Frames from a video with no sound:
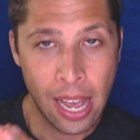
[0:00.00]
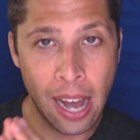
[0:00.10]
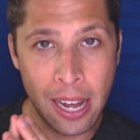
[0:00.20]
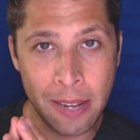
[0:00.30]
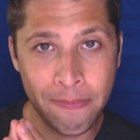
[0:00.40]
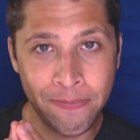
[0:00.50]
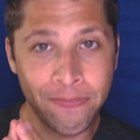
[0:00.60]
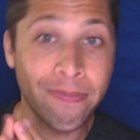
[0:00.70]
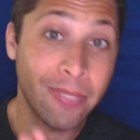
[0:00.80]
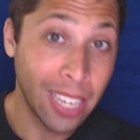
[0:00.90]

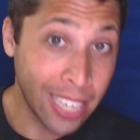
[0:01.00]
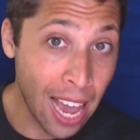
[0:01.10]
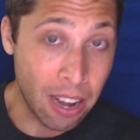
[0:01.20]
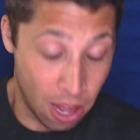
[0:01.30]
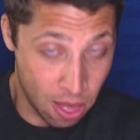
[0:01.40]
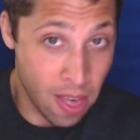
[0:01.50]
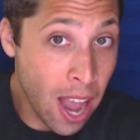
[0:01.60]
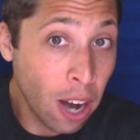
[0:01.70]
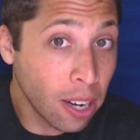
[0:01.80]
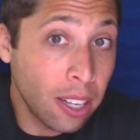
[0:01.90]
Again,
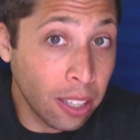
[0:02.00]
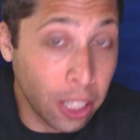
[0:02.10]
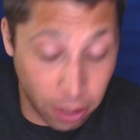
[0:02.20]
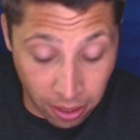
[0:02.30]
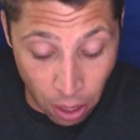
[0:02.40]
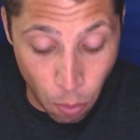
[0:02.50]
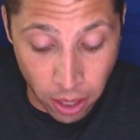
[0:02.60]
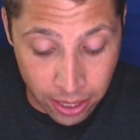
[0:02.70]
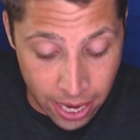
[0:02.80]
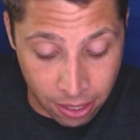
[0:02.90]
they are clear that they
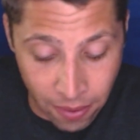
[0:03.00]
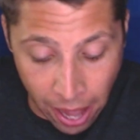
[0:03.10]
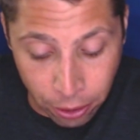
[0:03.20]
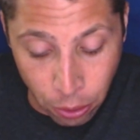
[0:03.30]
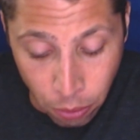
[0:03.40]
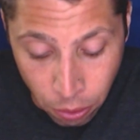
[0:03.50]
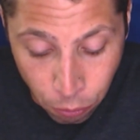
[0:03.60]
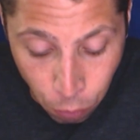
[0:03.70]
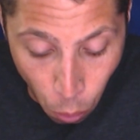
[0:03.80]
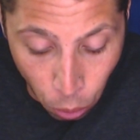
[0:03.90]
want the x value.
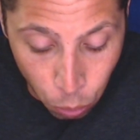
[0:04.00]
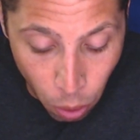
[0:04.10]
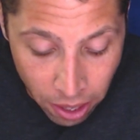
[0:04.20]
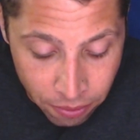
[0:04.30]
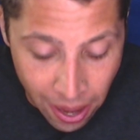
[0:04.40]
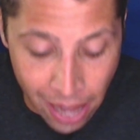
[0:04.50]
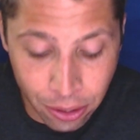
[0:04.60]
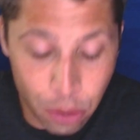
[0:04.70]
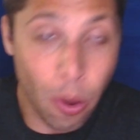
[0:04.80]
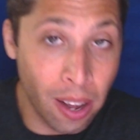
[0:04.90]
For what
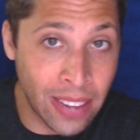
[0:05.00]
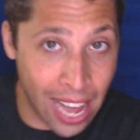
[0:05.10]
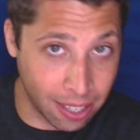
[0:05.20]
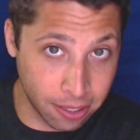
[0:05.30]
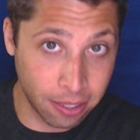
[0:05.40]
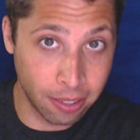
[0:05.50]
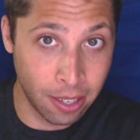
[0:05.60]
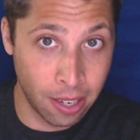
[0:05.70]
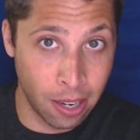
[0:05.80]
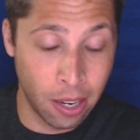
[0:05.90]
value of x,
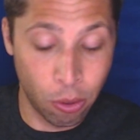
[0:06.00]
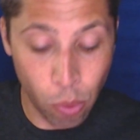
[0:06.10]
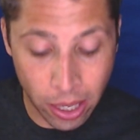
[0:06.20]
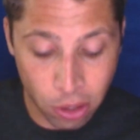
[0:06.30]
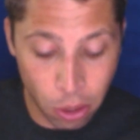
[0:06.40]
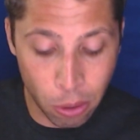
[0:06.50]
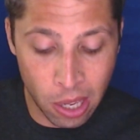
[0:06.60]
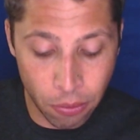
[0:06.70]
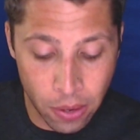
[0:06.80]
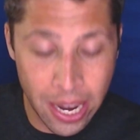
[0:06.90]
right? So
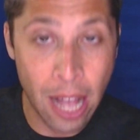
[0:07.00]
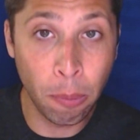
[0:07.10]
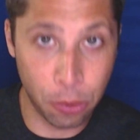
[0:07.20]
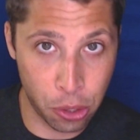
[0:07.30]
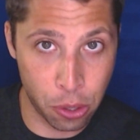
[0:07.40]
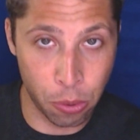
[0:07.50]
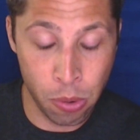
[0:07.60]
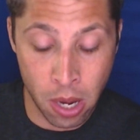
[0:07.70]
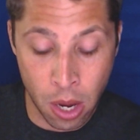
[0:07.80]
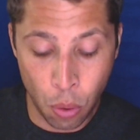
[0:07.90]
if it helps you,
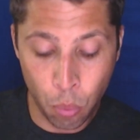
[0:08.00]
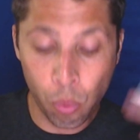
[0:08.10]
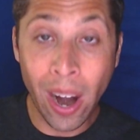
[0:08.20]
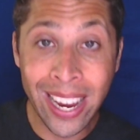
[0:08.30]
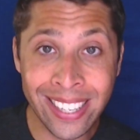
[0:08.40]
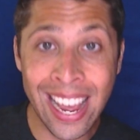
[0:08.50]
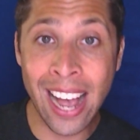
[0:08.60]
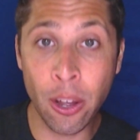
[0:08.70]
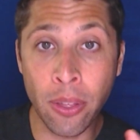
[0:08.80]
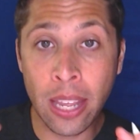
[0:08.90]
write
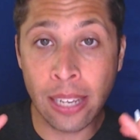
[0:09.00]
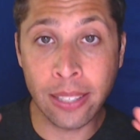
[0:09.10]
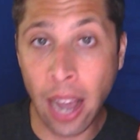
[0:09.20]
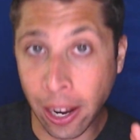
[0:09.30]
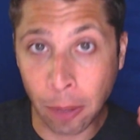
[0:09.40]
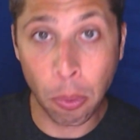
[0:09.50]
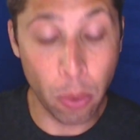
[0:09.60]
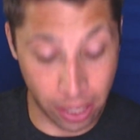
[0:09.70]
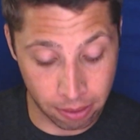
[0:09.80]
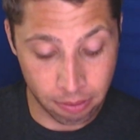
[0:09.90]
down the entire
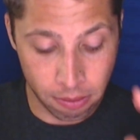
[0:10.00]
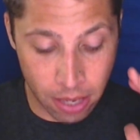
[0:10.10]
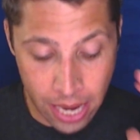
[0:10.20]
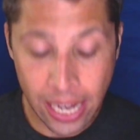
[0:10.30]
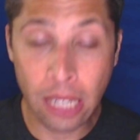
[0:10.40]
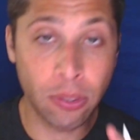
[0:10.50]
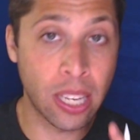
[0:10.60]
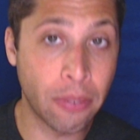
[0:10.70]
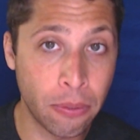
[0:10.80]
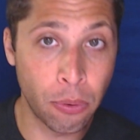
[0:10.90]
point. The
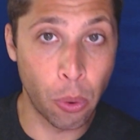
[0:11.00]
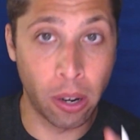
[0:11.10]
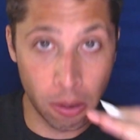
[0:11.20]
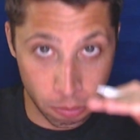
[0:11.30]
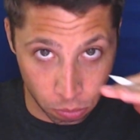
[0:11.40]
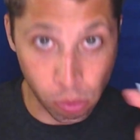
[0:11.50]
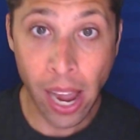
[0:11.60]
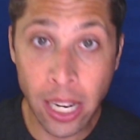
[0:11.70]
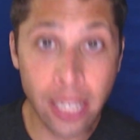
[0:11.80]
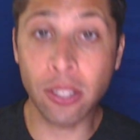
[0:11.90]
-7, 4.
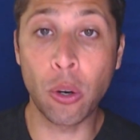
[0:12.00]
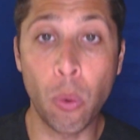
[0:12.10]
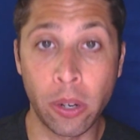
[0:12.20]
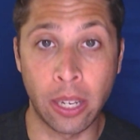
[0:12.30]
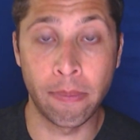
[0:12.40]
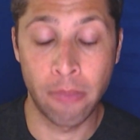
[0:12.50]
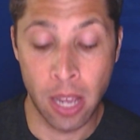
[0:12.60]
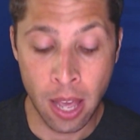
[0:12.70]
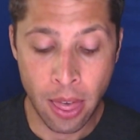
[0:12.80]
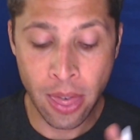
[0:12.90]
Write it as a coordinate.
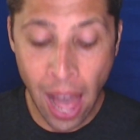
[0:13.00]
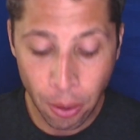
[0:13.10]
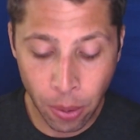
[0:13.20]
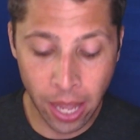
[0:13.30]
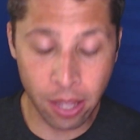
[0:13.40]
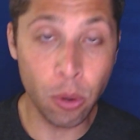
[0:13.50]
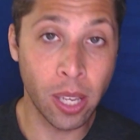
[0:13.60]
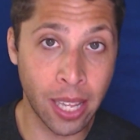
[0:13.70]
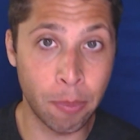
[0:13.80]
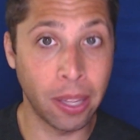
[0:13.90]
That way you
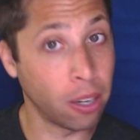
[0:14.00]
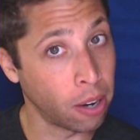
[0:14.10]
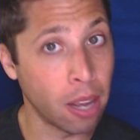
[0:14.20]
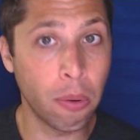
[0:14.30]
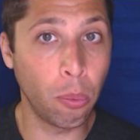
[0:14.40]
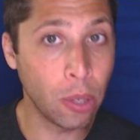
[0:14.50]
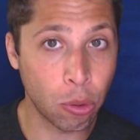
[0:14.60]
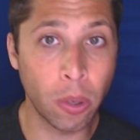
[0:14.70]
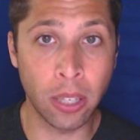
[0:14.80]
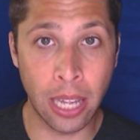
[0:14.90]
can then be like, all right, well,
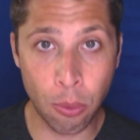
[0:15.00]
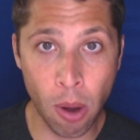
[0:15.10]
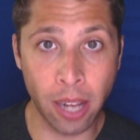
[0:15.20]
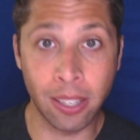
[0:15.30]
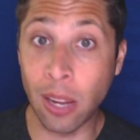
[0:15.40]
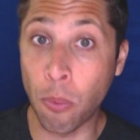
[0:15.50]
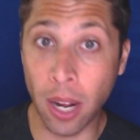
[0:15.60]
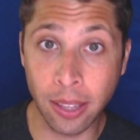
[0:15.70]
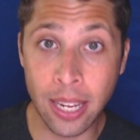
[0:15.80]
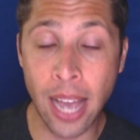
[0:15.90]
which one do they want? Do they
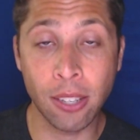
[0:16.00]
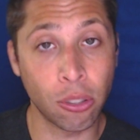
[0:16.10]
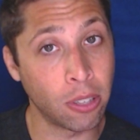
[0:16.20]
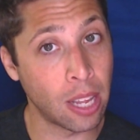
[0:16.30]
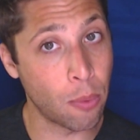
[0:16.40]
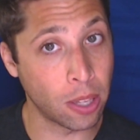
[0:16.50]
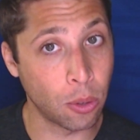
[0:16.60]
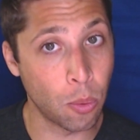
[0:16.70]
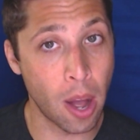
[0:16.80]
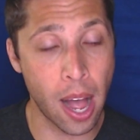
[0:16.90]
want the x or do they want
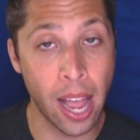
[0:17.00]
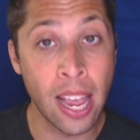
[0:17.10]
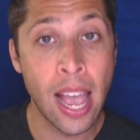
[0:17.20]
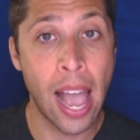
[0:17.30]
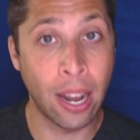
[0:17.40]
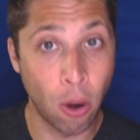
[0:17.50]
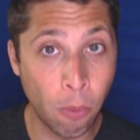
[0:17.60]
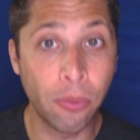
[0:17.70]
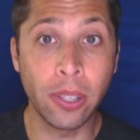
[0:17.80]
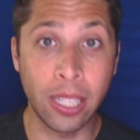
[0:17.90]
the y? And
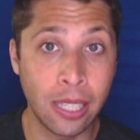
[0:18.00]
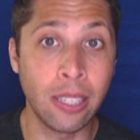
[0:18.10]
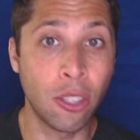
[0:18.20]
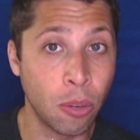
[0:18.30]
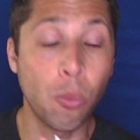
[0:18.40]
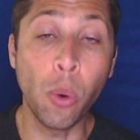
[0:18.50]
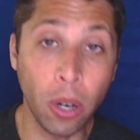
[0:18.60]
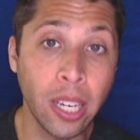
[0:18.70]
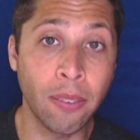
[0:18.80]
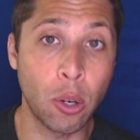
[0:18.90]
hopefully the
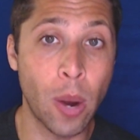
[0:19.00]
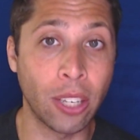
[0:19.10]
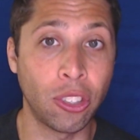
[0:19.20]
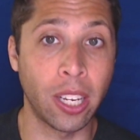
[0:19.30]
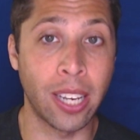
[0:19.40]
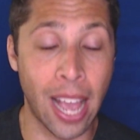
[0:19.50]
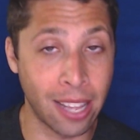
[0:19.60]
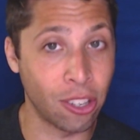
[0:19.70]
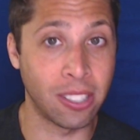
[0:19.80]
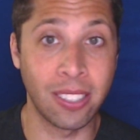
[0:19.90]
wording of the question
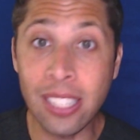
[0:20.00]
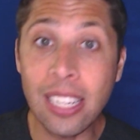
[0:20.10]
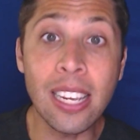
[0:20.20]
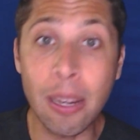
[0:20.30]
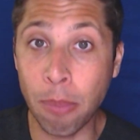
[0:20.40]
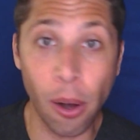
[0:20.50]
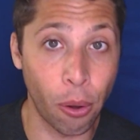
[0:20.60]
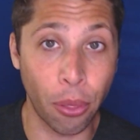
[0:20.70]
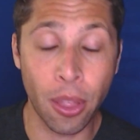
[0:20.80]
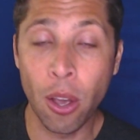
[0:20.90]
and just seeing
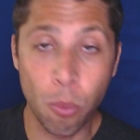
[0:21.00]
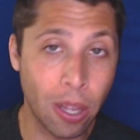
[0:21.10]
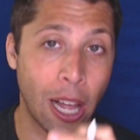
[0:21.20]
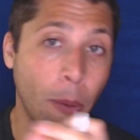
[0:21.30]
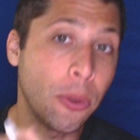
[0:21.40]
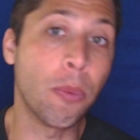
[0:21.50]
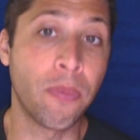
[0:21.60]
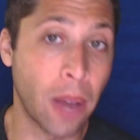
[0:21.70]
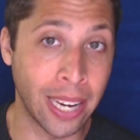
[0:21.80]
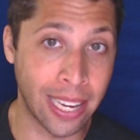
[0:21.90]
both will help you
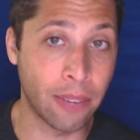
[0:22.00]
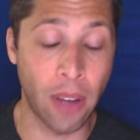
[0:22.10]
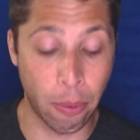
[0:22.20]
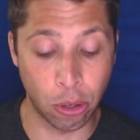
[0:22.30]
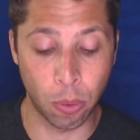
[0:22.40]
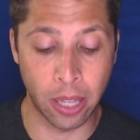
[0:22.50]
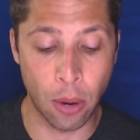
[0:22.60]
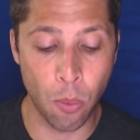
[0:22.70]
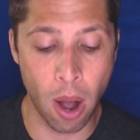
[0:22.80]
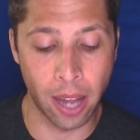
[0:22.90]
identify which one they
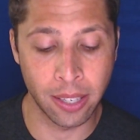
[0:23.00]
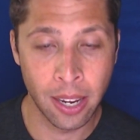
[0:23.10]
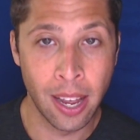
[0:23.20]
want.